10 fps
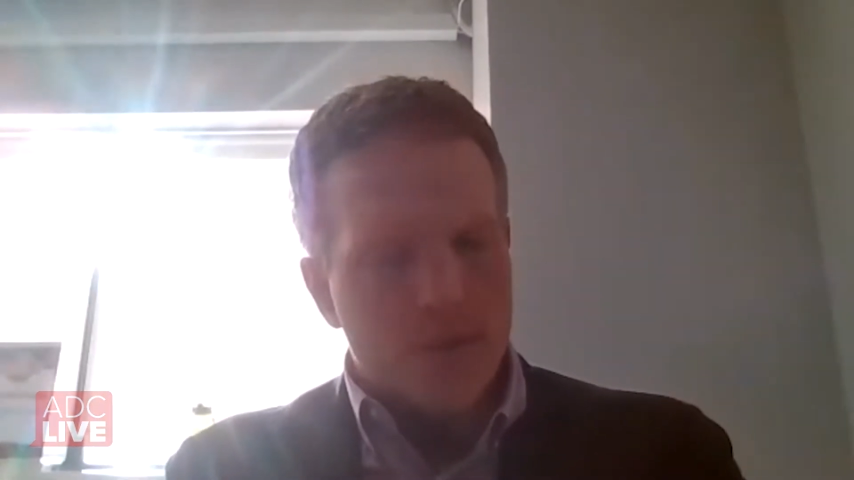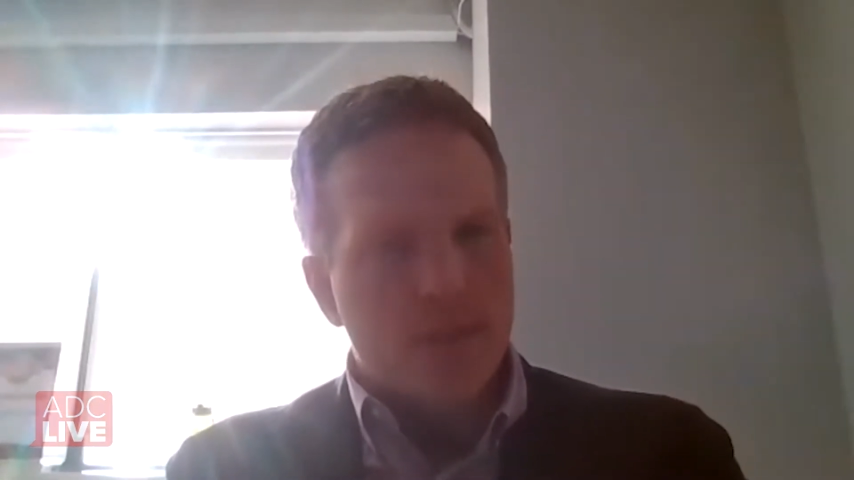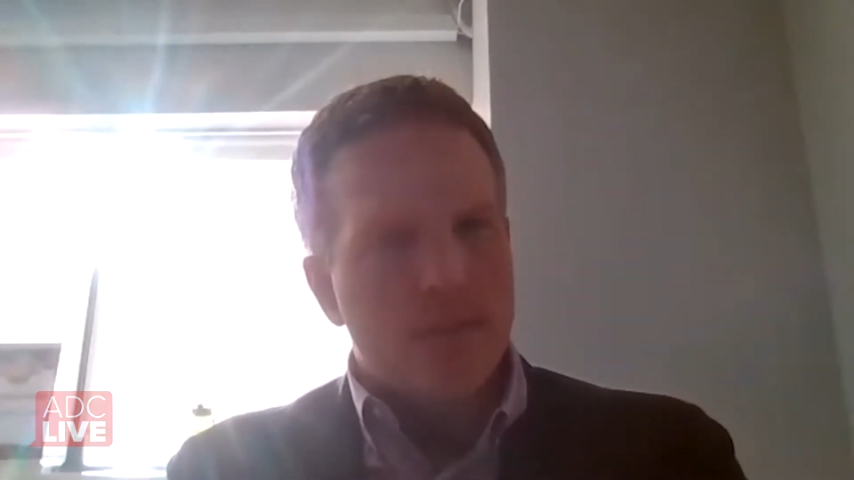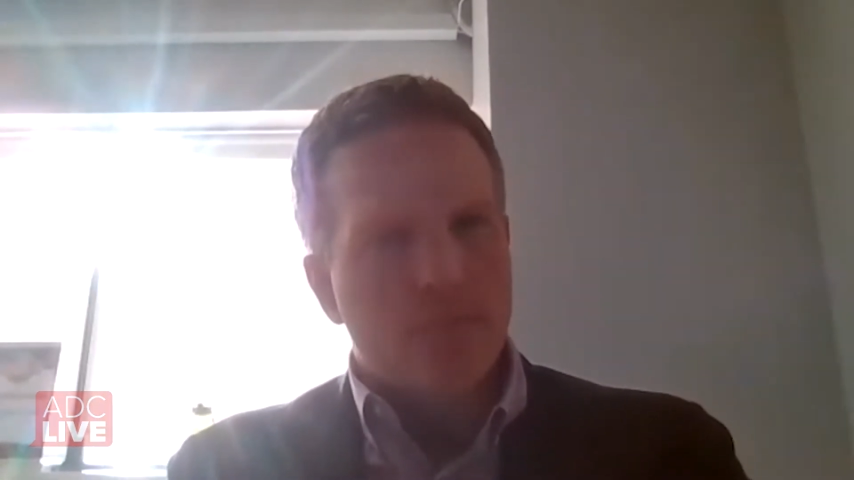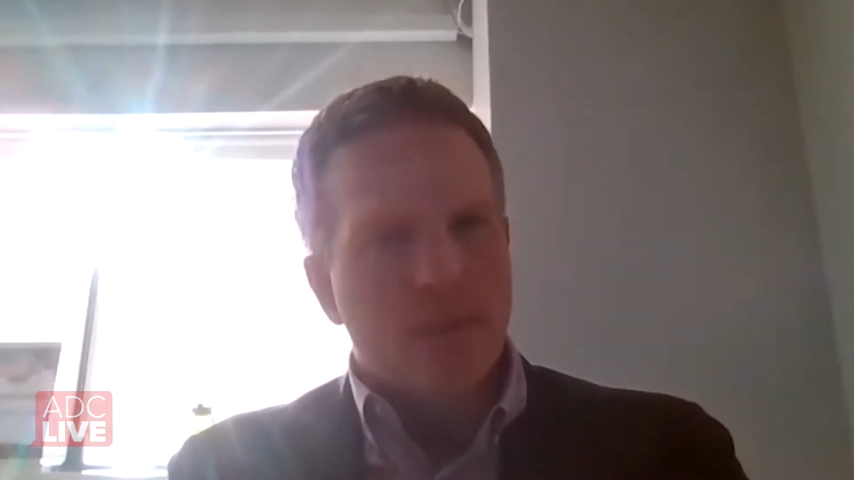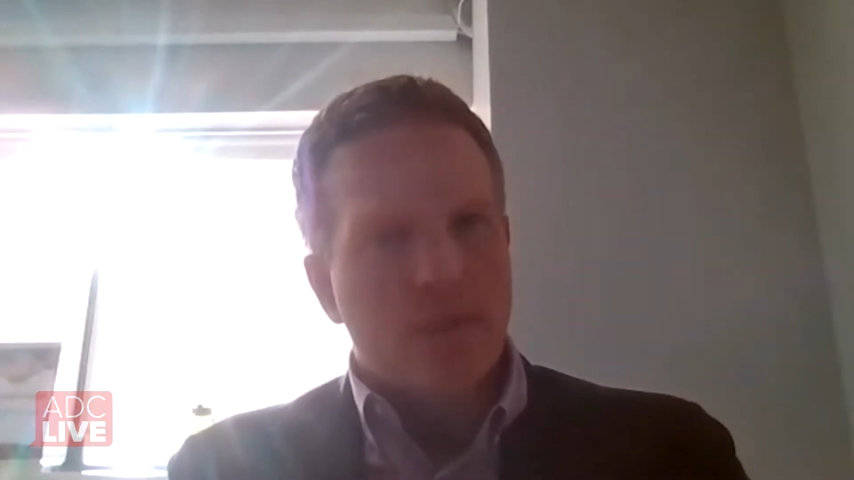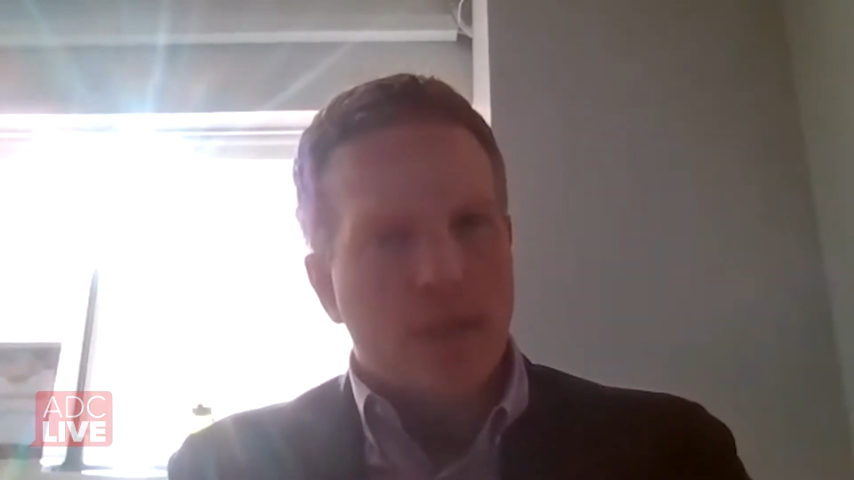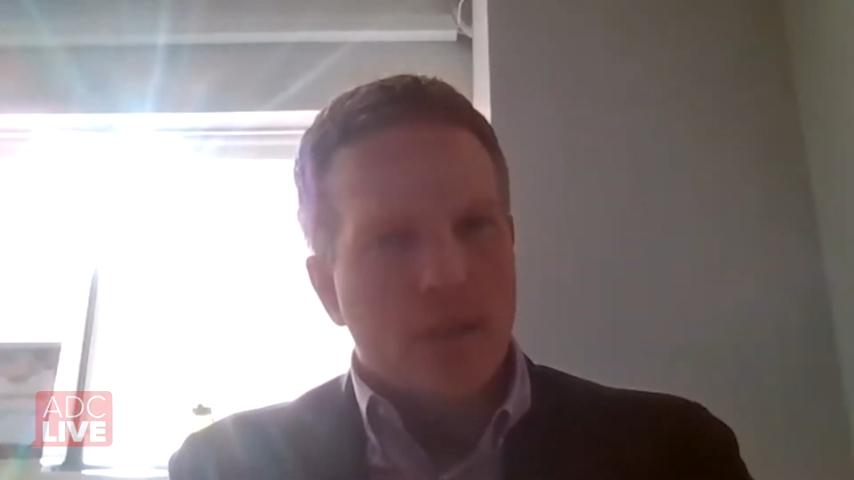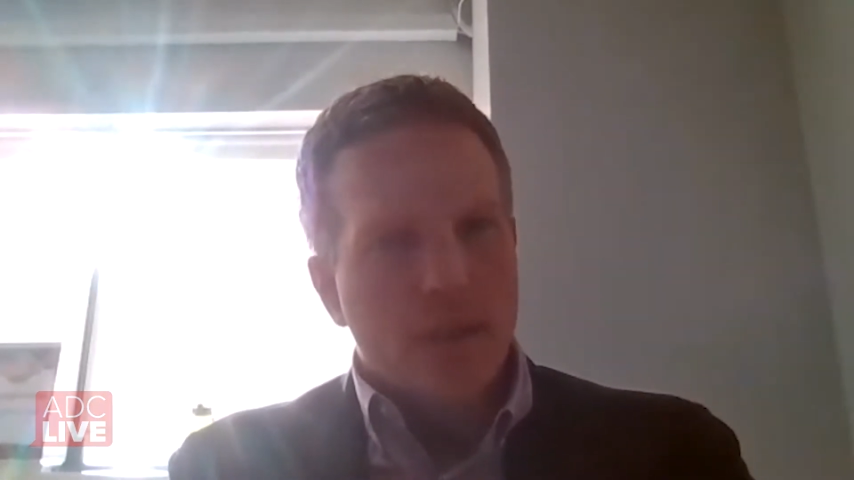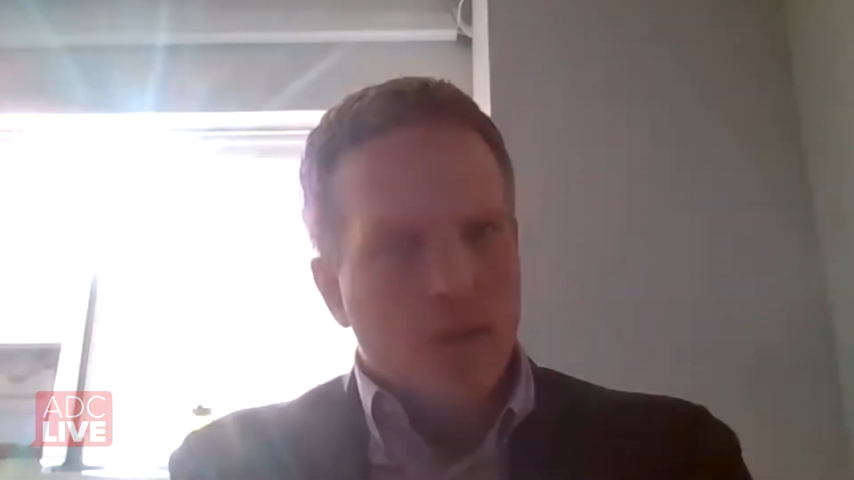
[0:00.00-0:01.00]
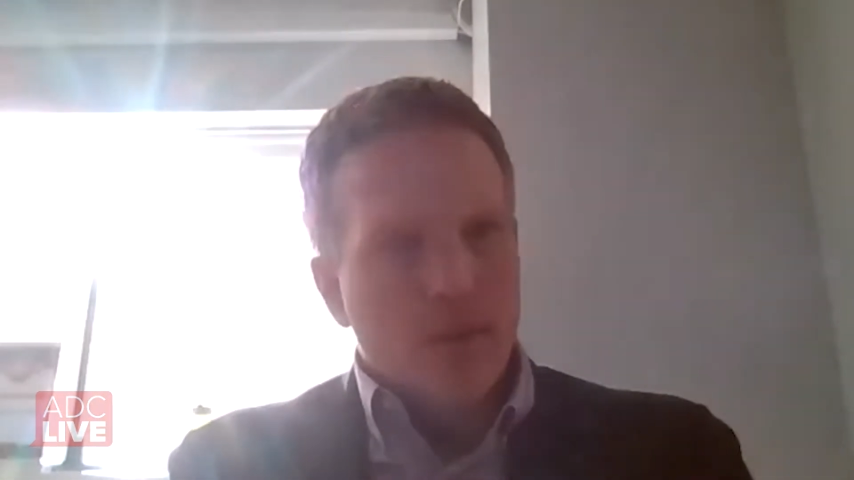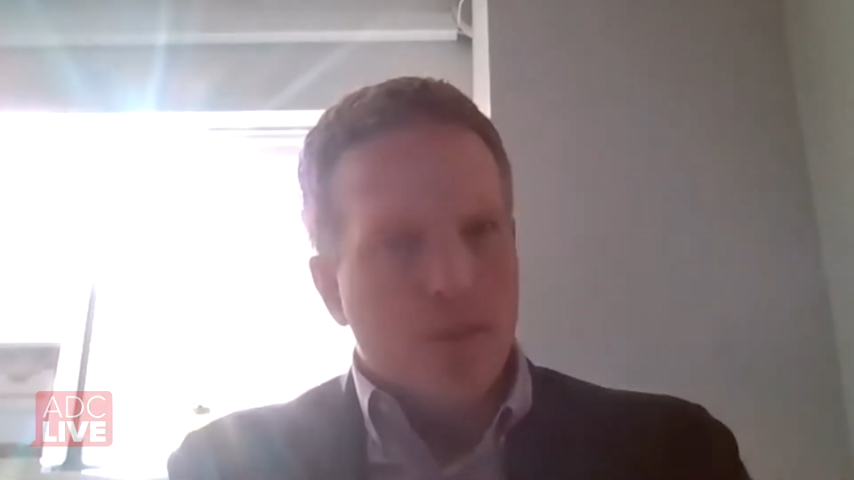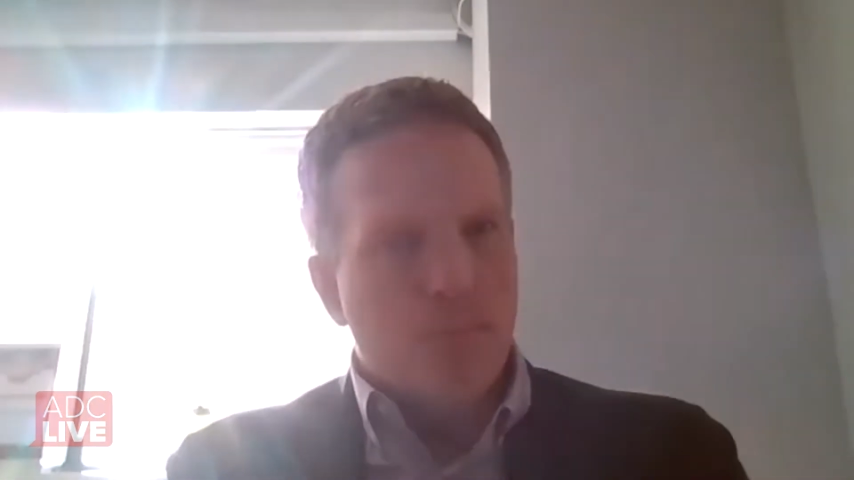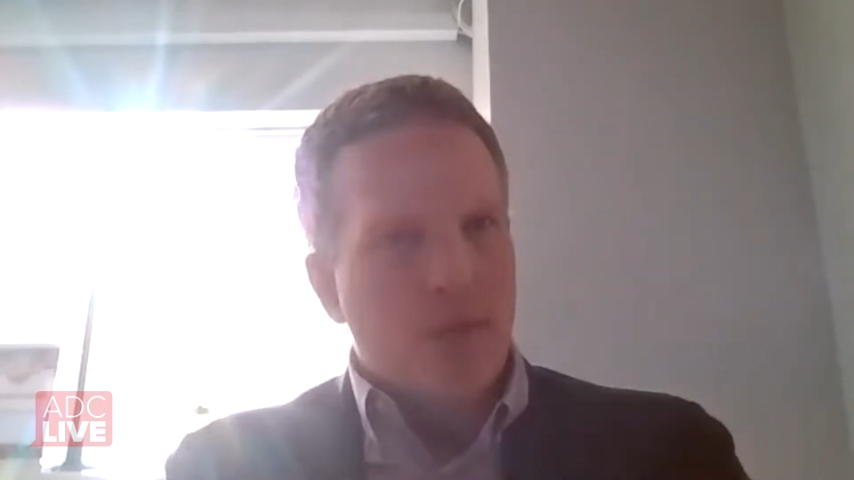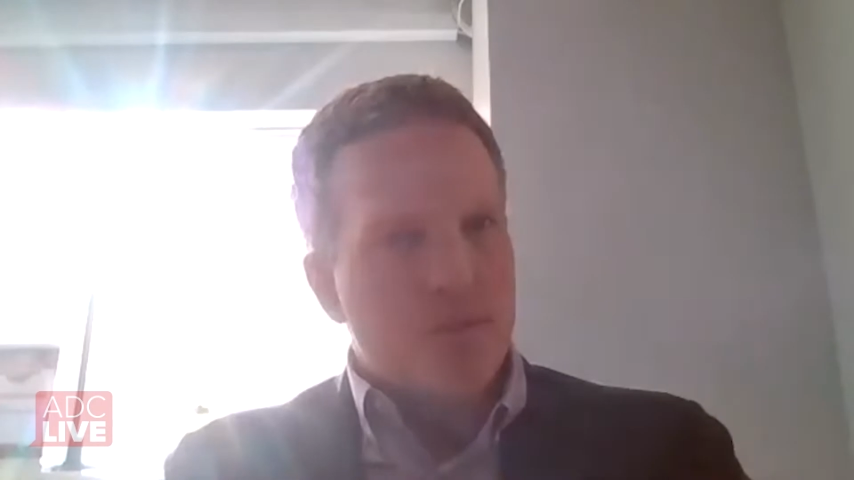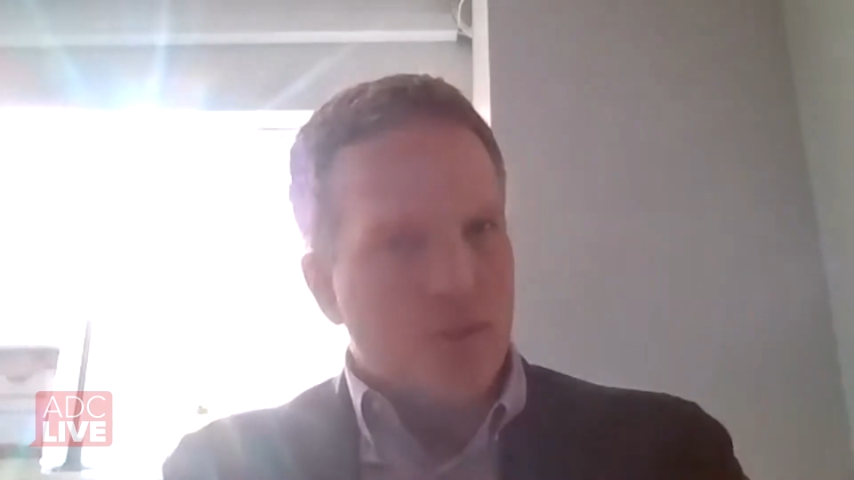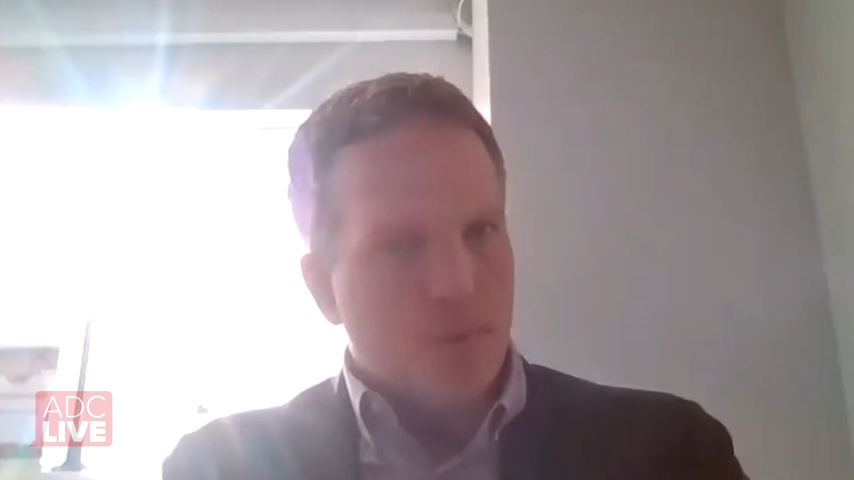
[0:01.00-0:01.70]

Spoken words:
Is that something that the base